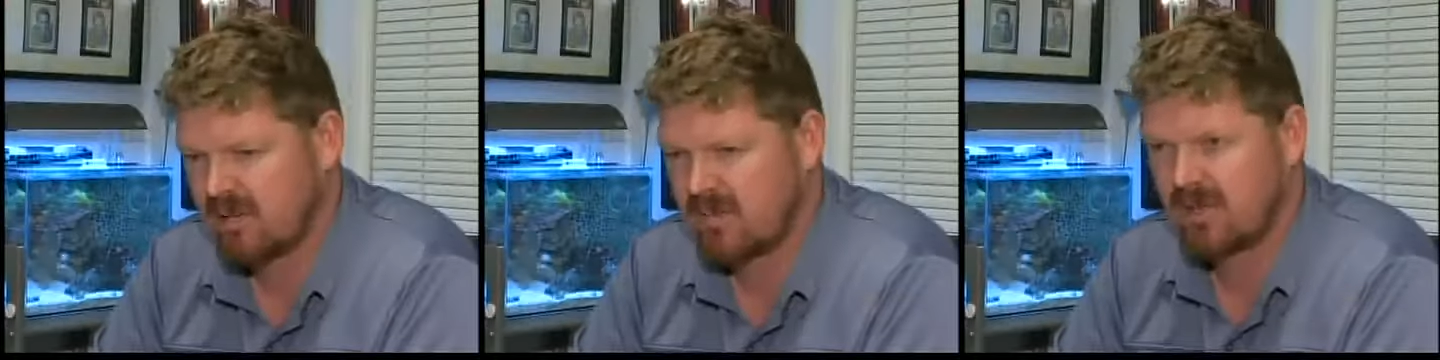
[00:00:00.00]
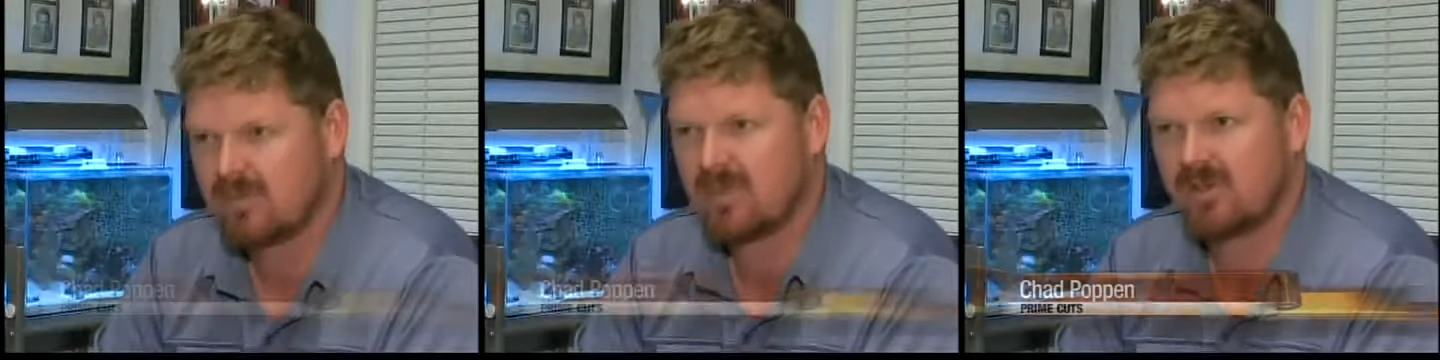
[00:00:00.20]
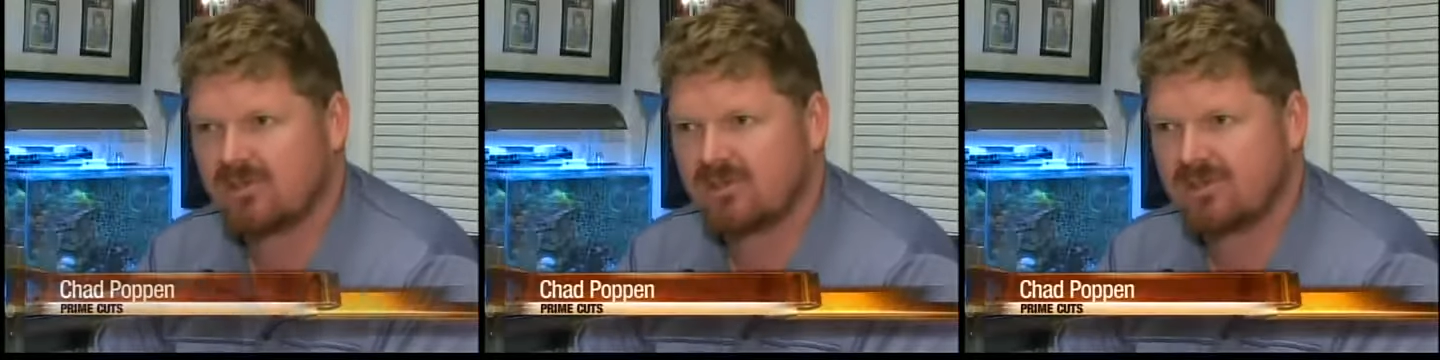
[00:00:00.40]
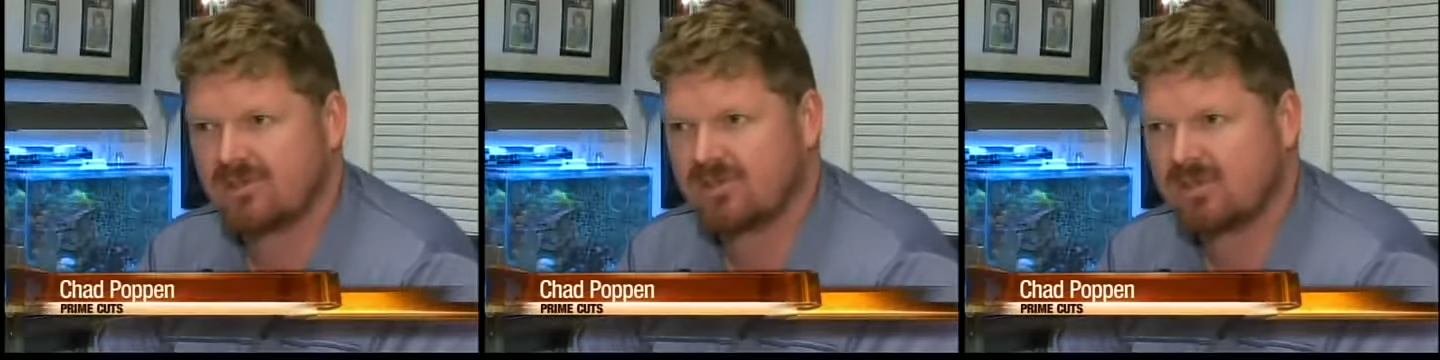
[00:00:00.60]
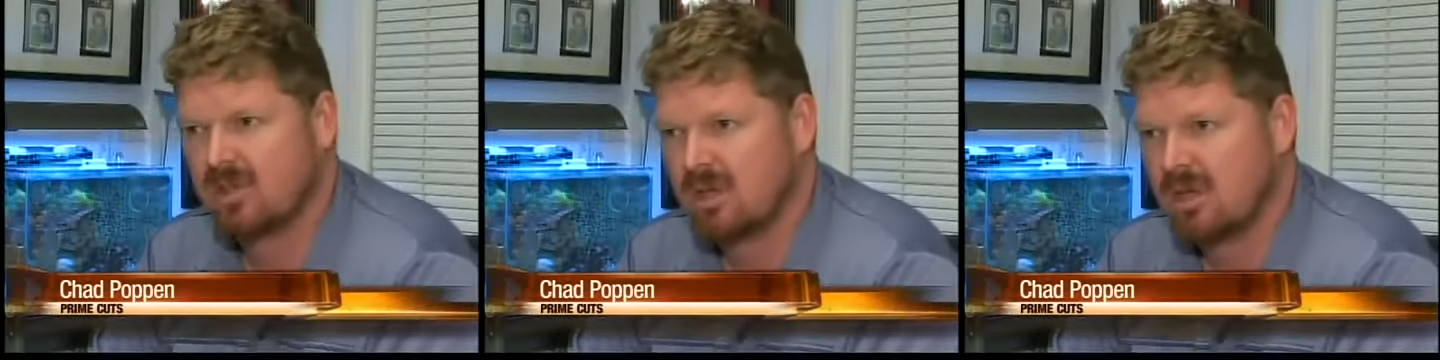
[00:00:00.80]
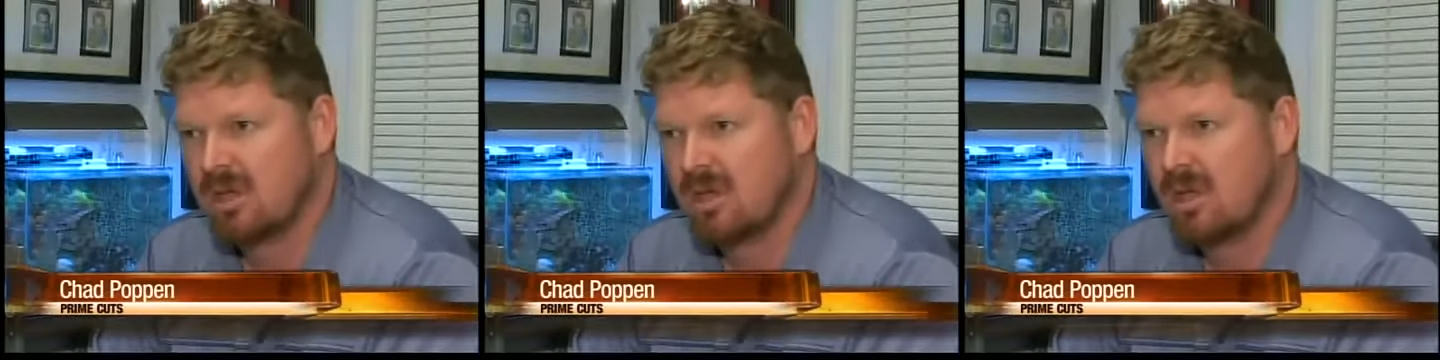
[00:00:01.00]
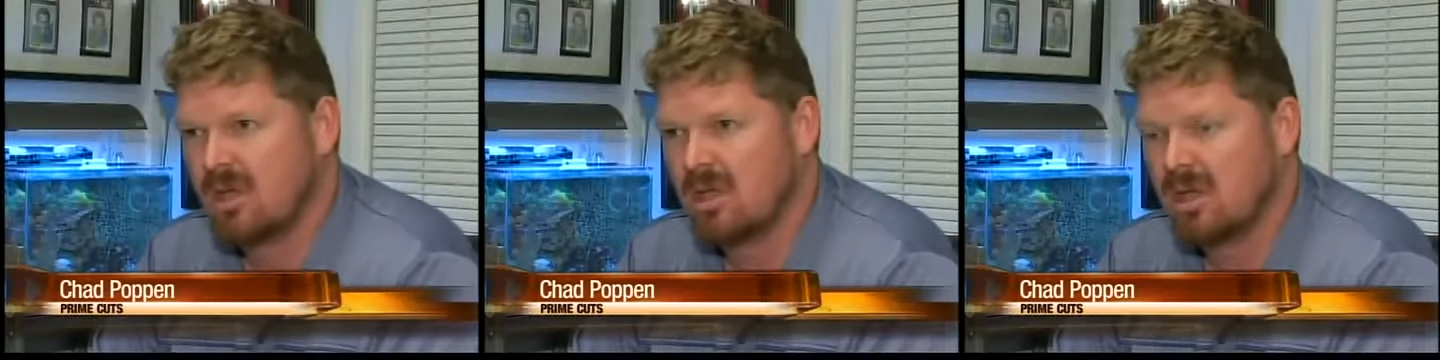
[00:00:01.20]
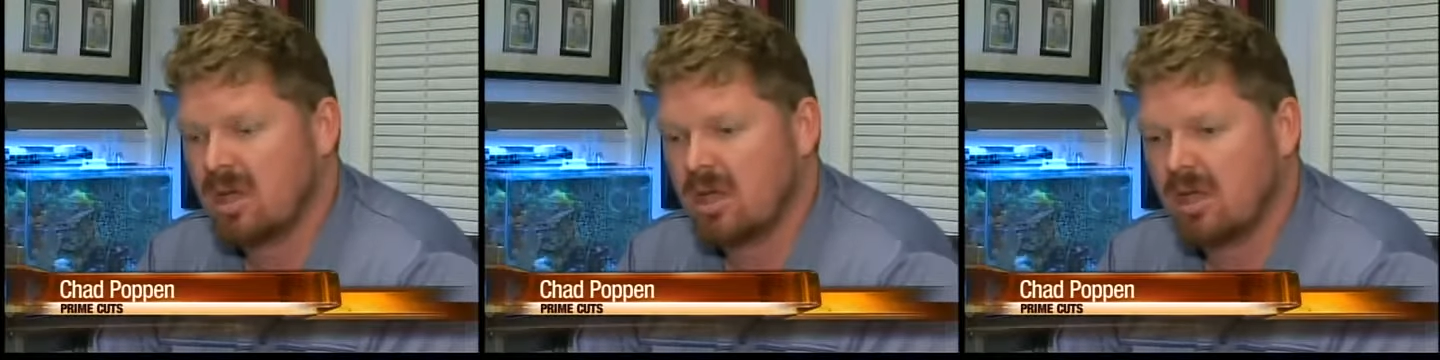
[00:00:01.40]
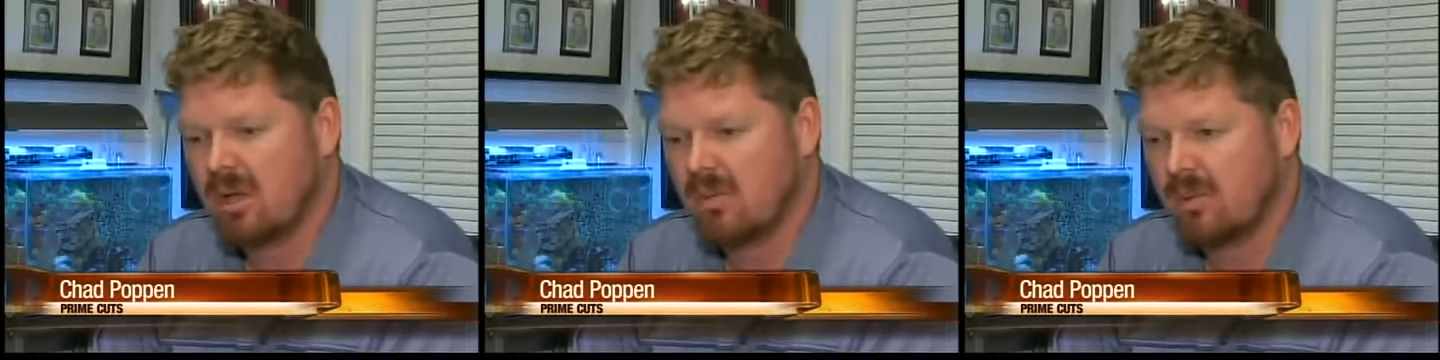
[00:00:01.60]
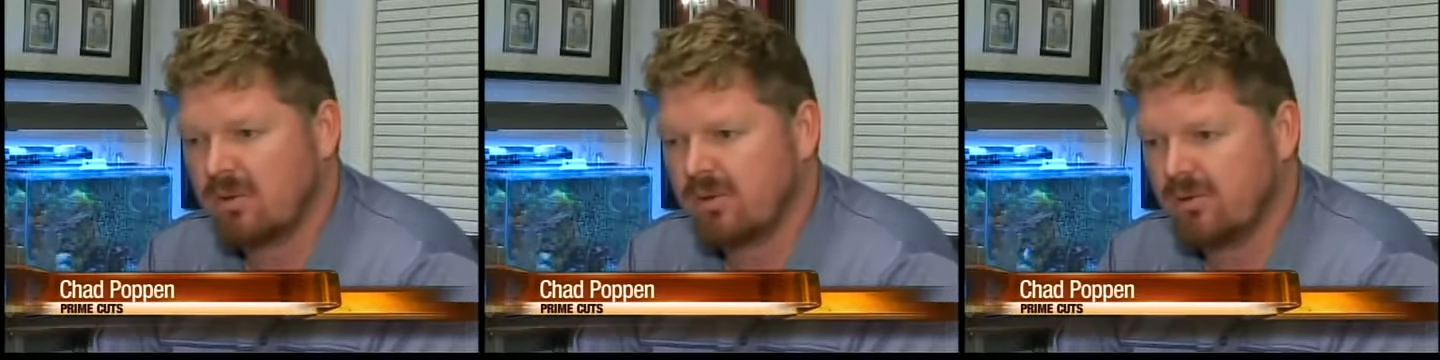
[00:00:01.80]
not a big business.
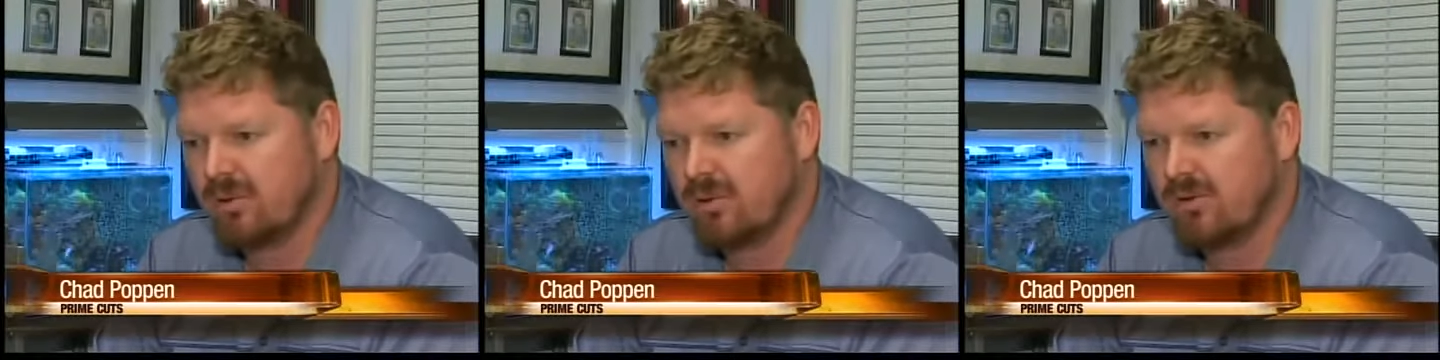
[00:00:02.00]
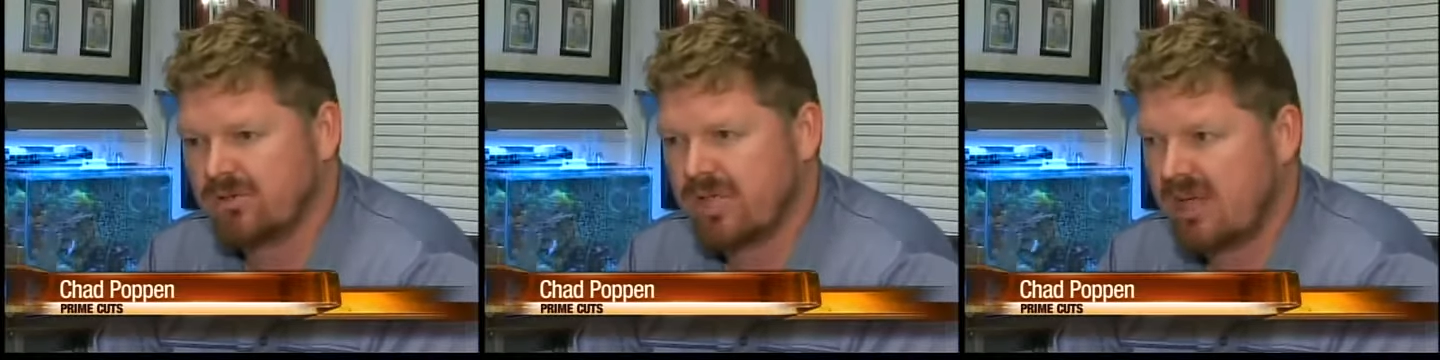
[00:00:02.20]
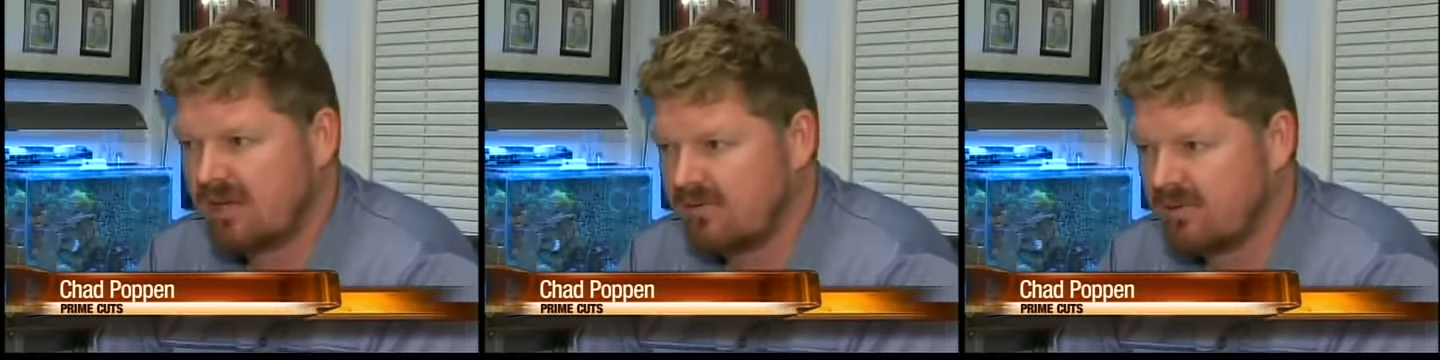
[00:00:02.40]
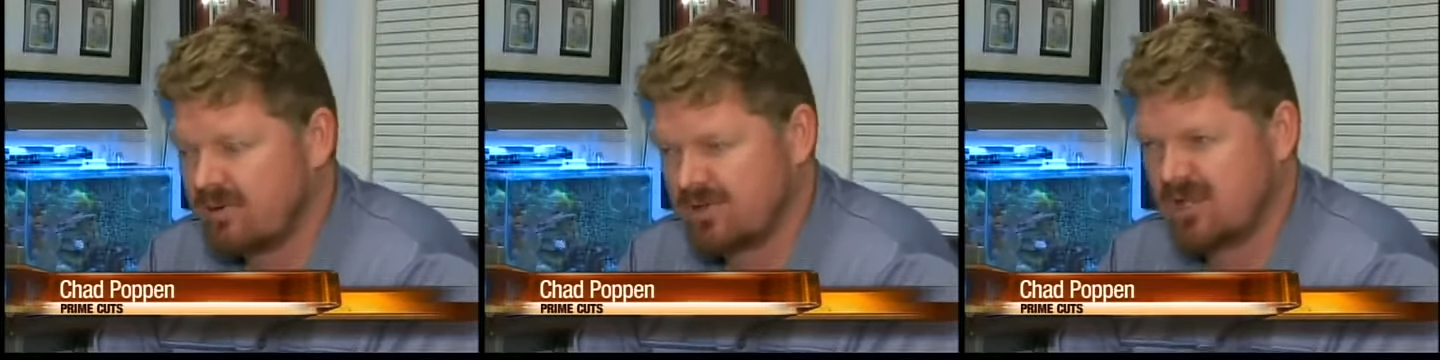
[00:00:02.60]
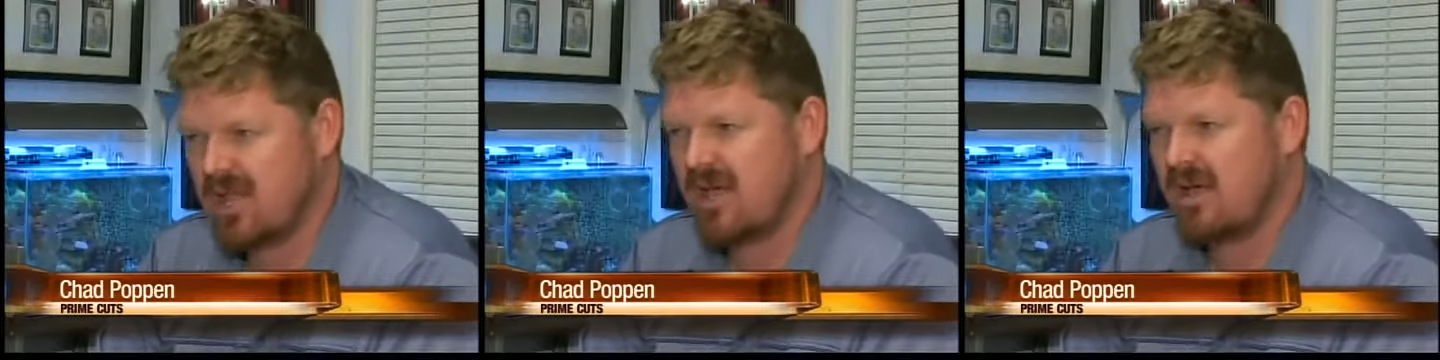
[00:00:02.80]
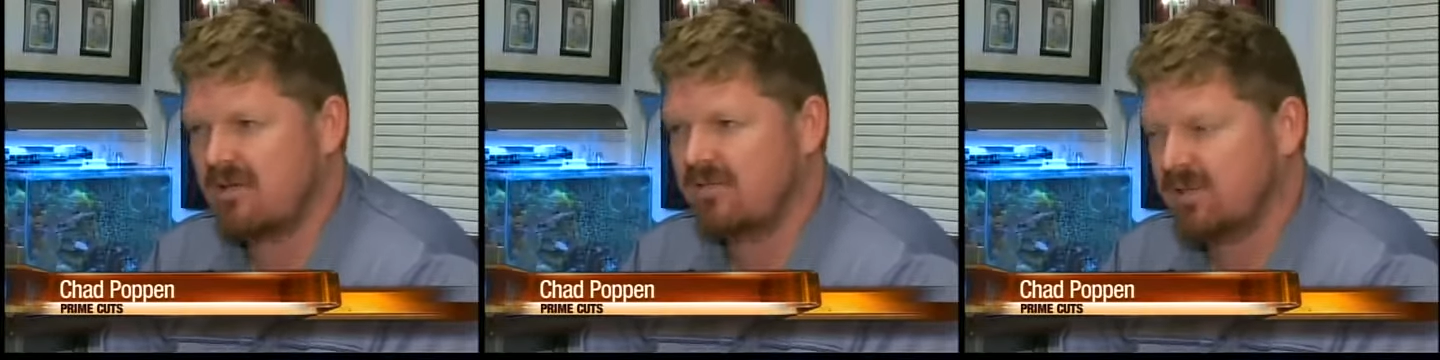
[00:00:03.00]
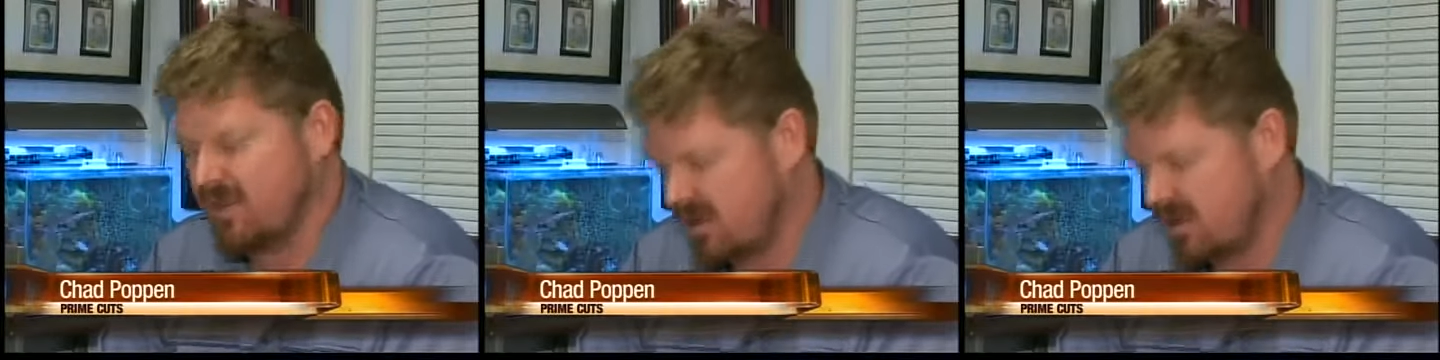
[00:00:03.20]
And when you lose half your staff,